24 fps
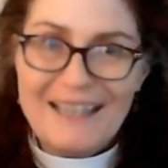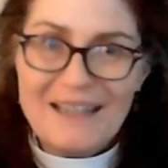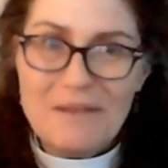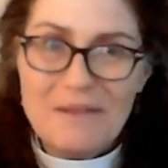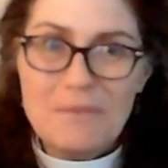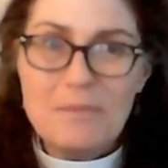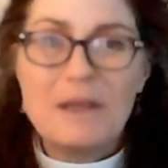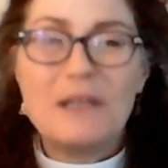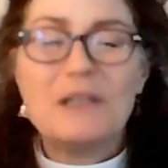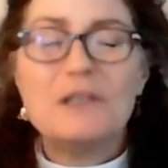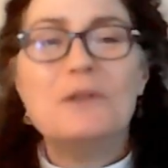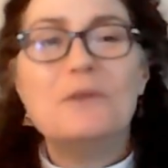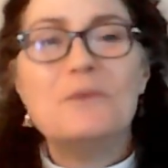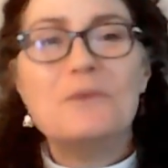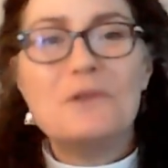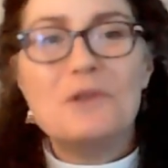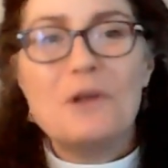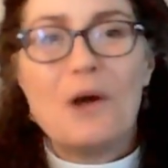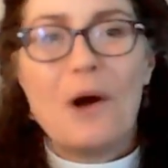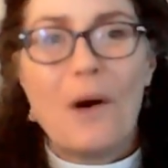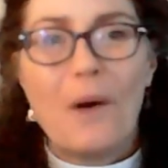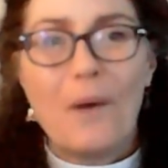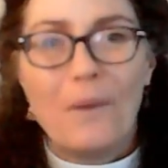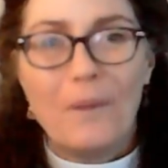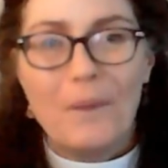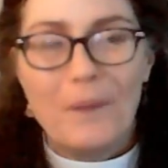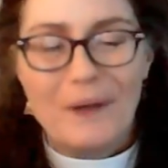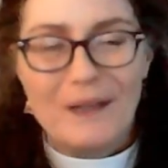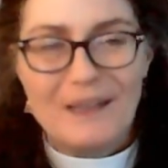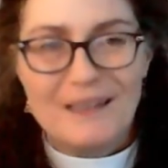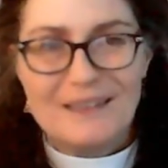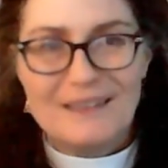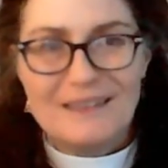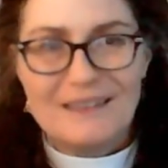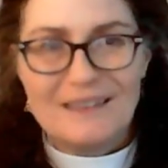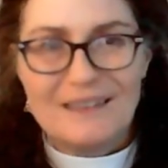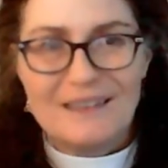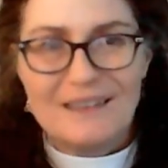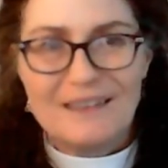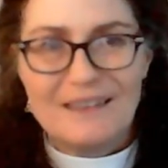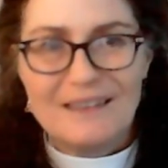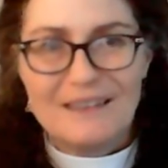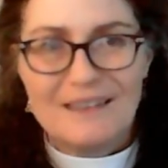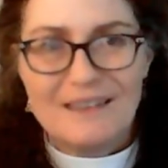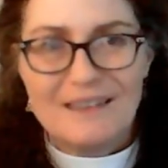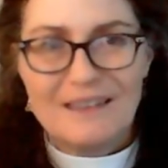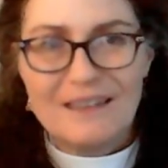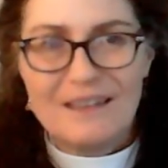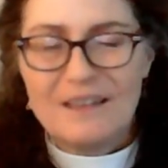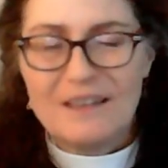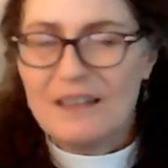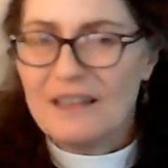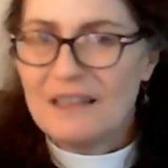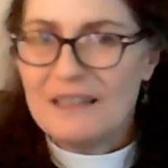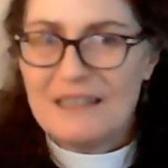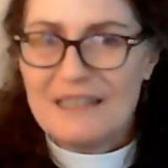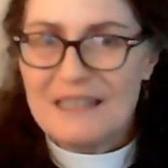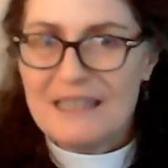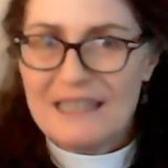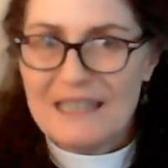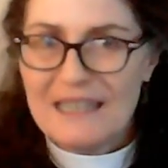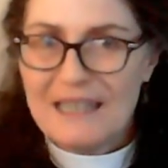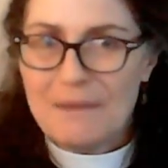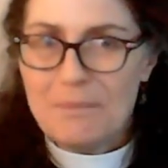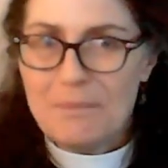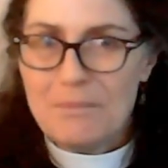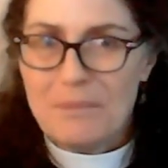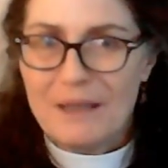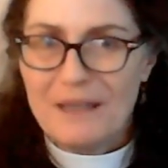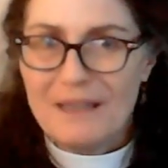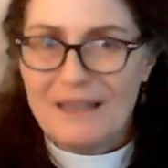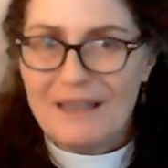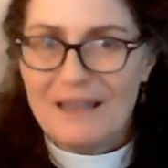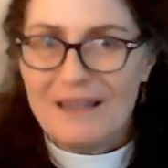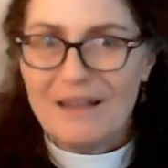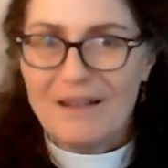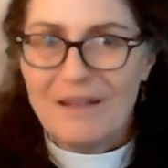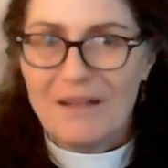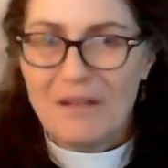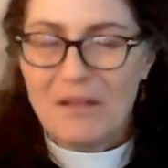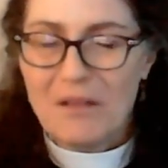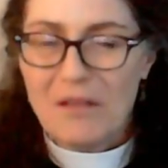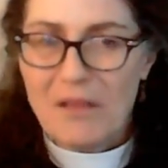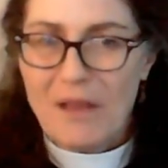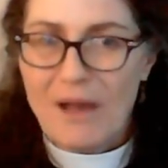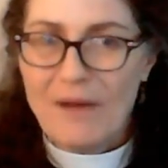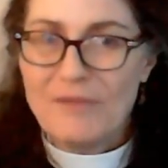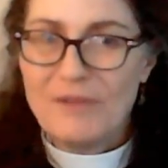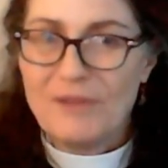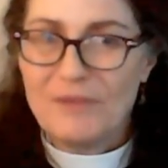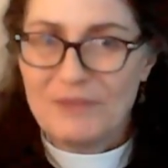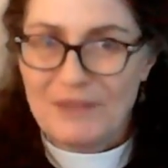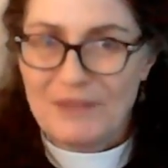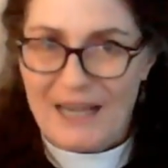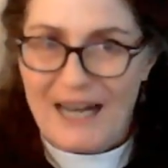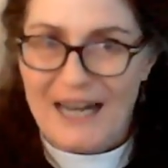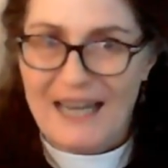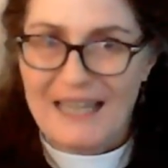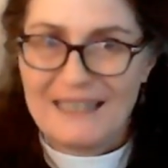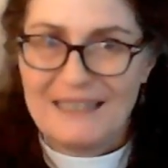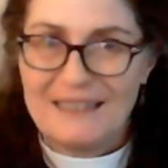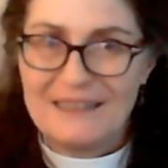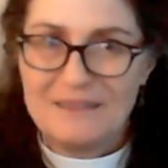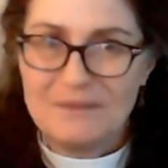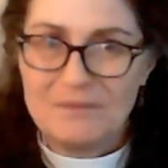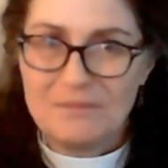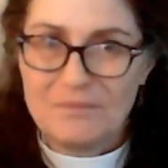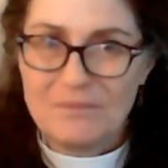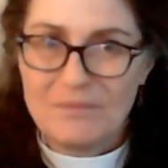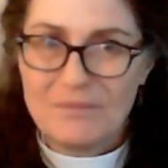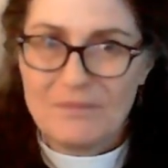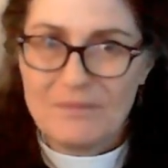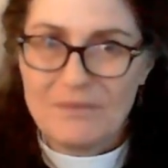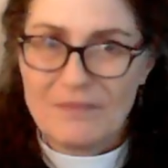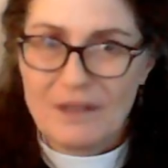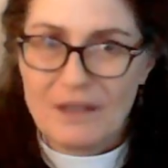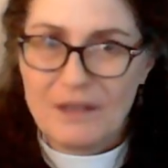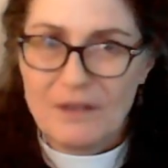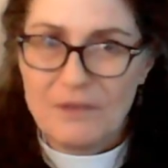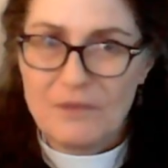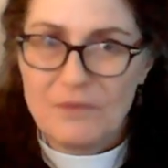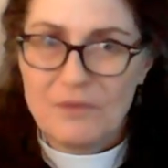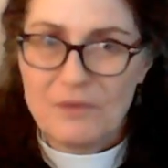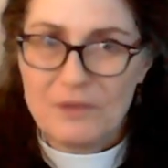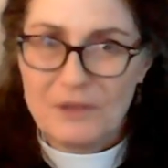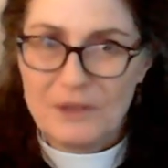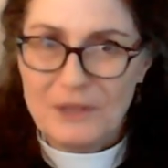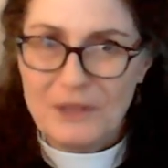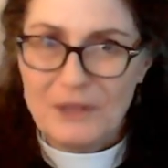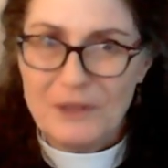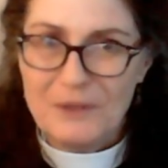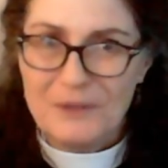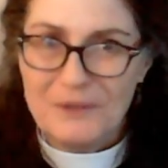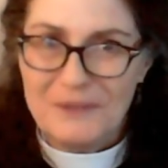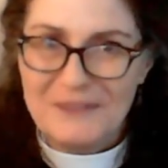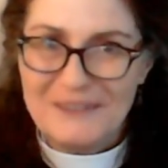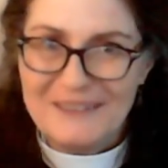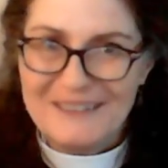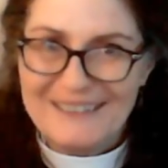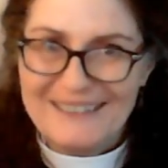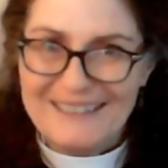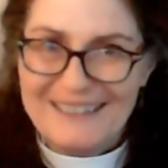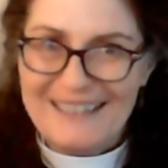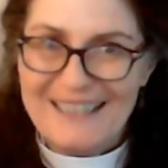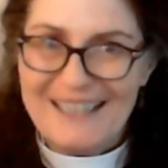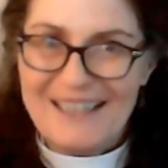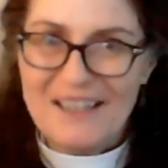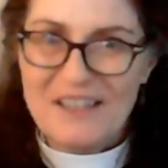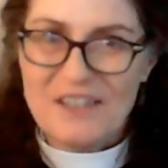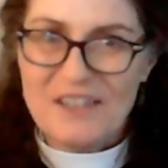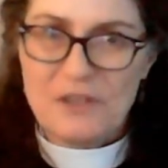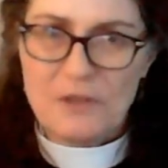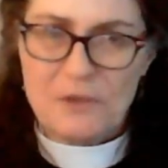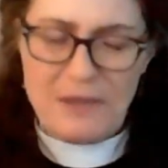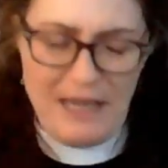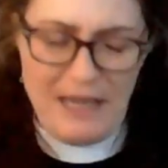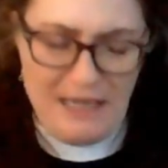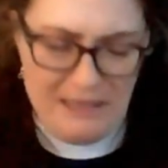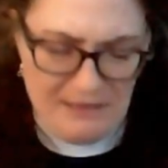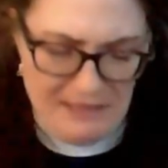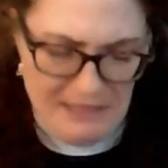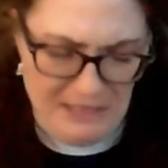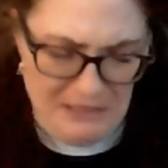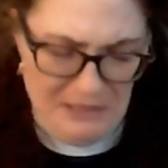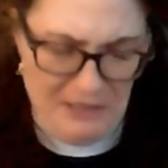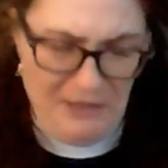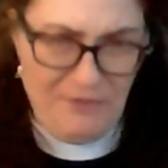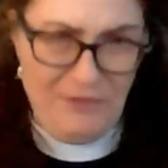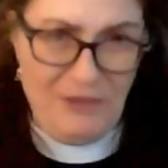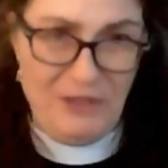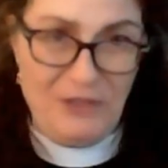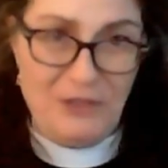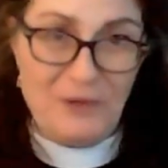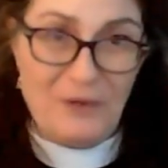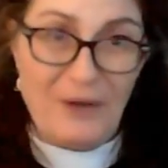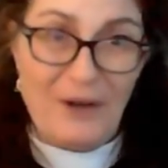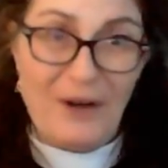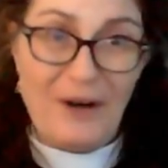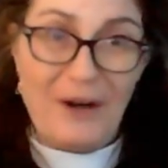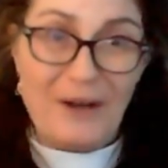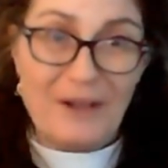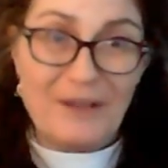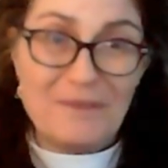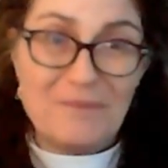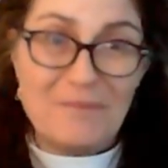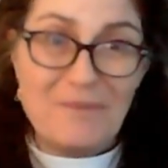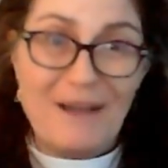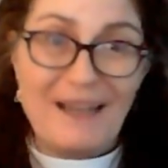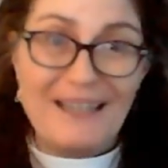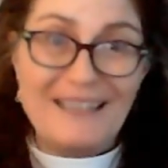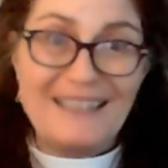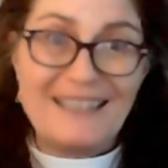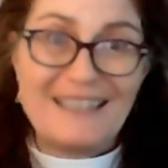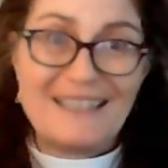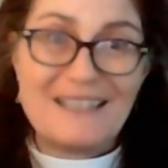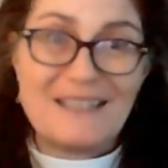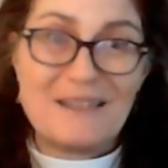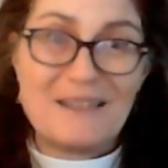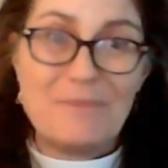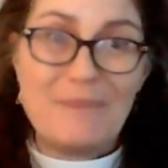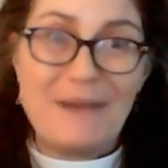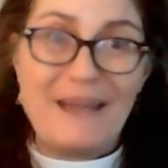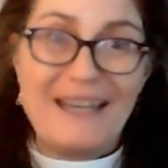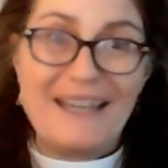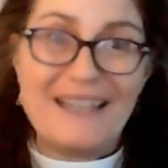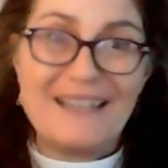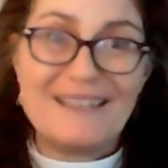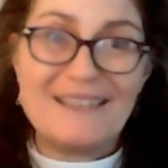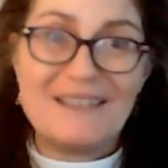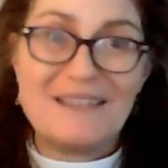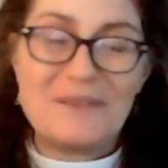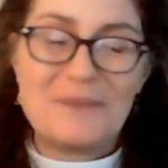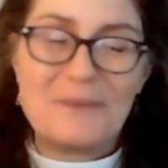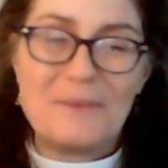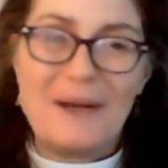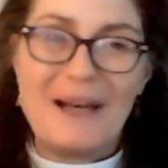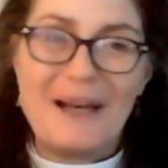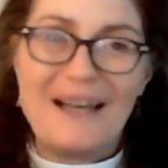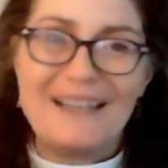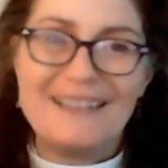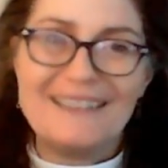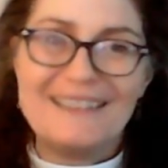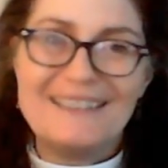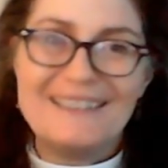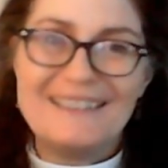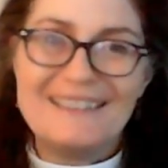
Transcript: May you know the deep love of God for you so that that love in your heart might expand as well.